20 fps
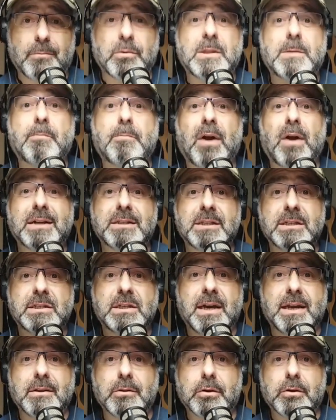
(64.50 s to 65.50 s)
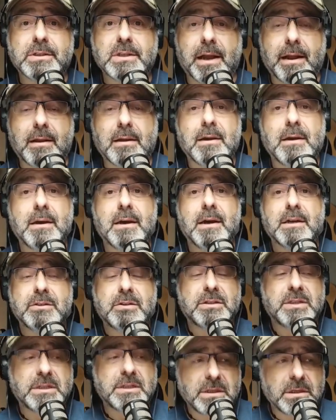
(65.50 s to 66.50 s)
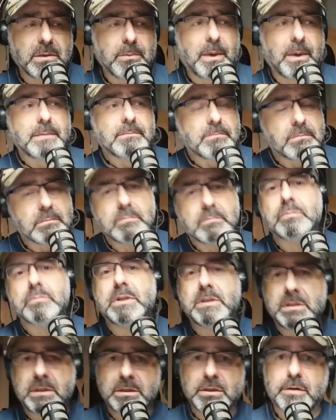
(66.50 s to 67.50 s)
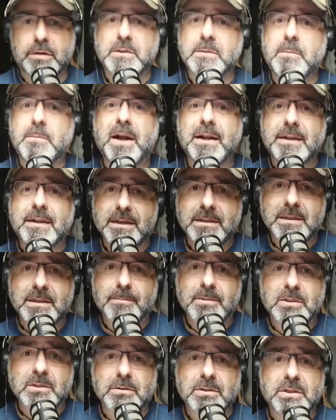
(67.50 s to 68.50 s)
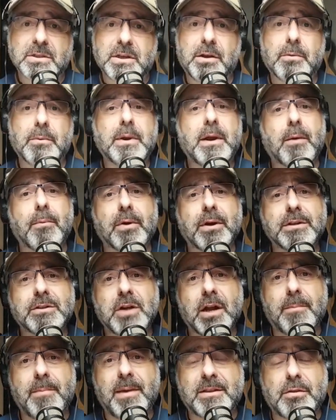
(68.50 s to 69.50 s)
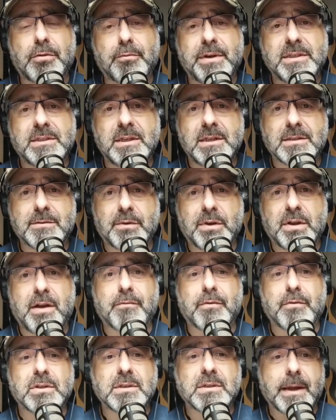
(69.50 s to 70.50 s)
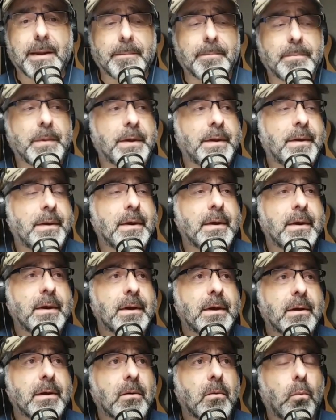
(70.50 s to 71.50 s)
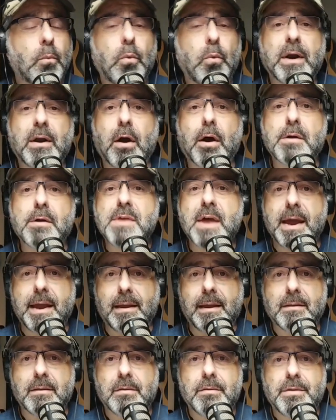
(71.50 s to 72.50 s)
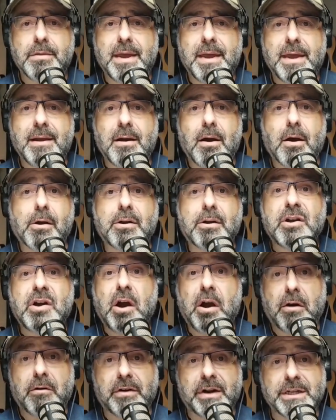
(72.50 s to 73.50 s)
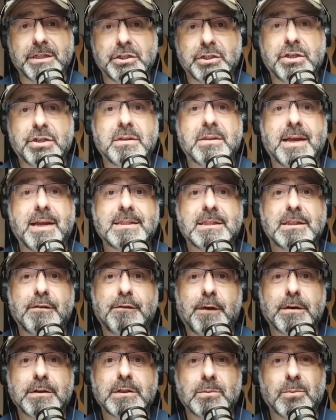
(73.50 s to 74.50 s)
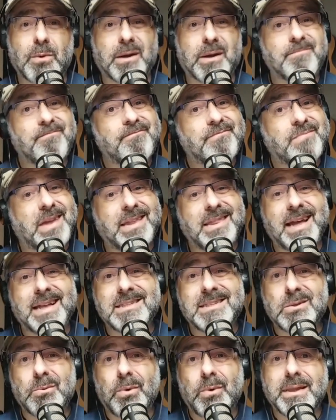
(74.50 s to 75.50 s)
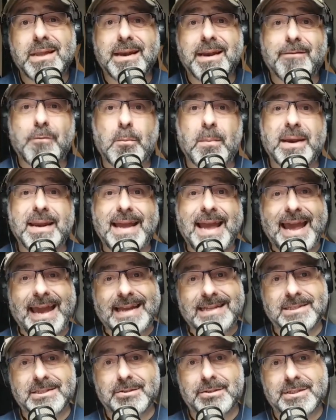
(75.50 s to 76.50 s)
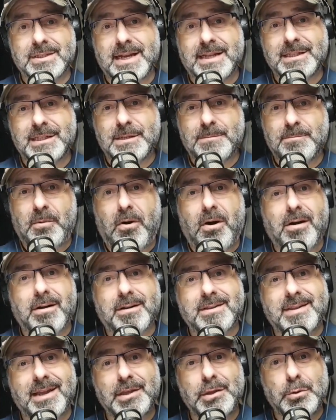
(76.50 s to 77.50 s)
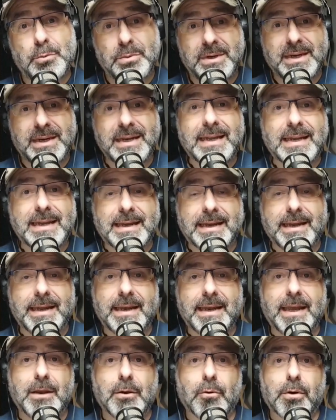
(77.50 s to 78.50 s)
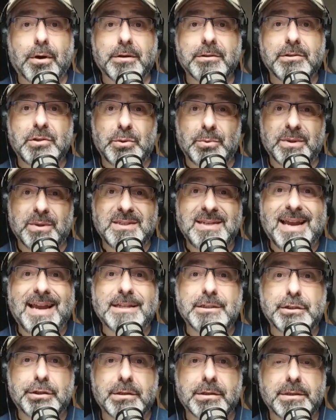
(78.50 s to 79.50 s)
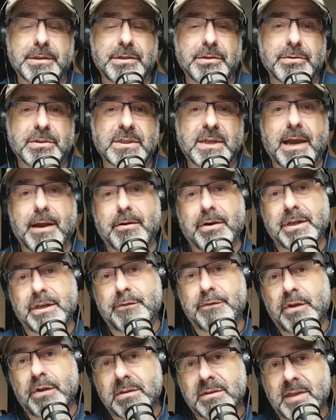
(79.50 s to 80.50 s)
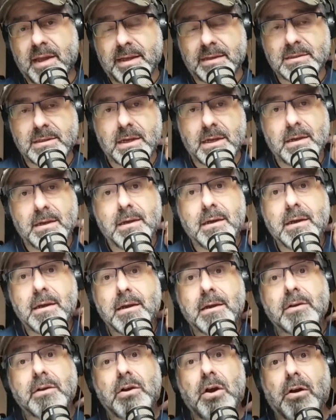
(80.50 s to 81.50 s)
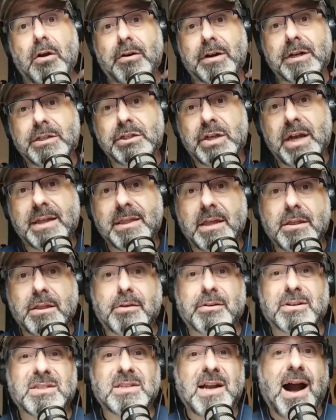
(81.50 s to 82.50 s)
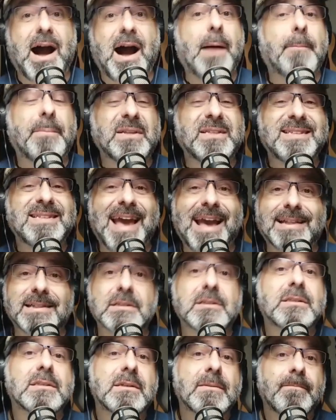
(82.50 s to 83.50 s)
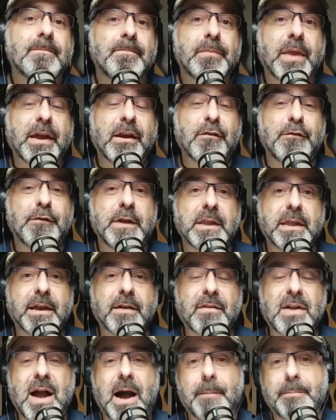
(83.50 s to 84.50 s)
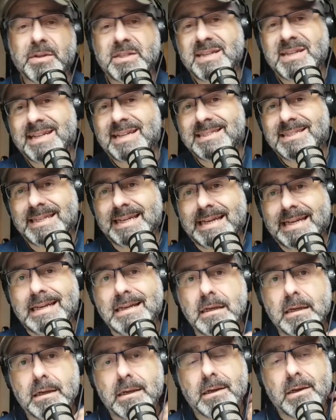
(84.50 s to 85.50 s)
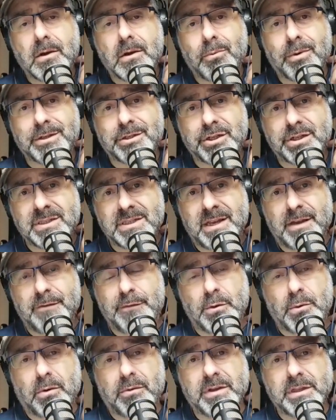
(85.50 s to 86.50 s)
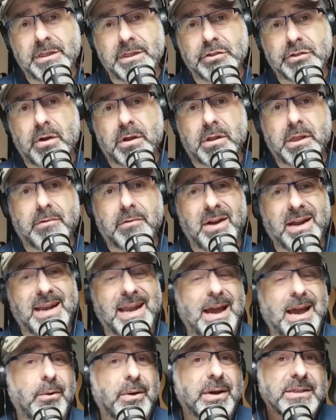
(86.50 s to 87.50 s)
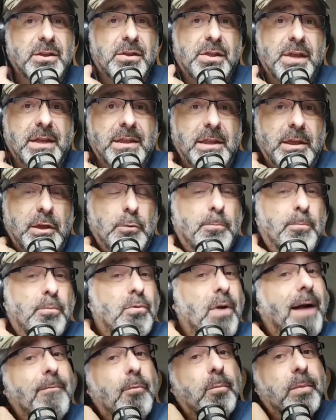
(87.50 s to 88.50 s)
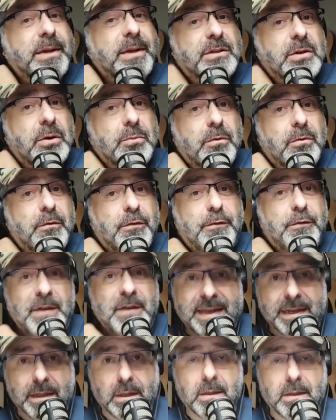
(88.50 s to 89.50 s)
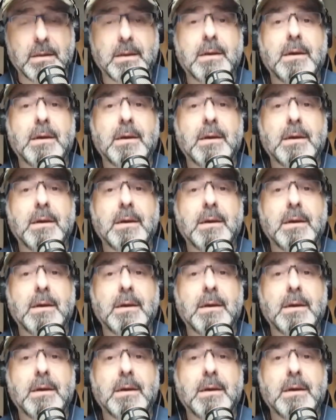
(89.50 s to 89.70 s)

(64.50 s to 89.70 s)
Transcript: what the process kind of looks like. So I said, you know what? This deserves a podcast episode. So here we are. We're going to talk about the three C's of recovery today. What are they? They are courage. That's the first one. And that's the one that everybody hates because that's the part that you need in order to intentionally do scary and difficult things. Courage. And then there is competence and a feeling of competency which is if you are really struggling right now, is a thing that you probably don't feel,